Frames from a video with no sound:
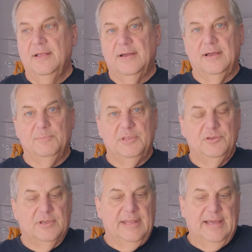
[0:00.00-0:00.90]
I mean,
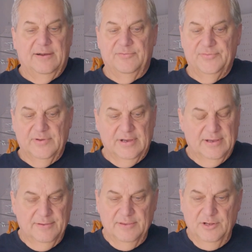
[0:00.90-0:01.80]
you can have,
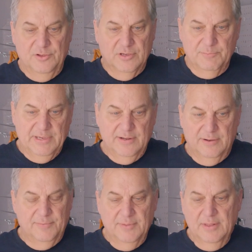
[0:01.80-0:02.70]
you can be in
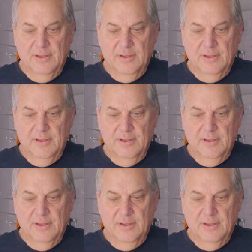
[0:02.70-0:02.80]
a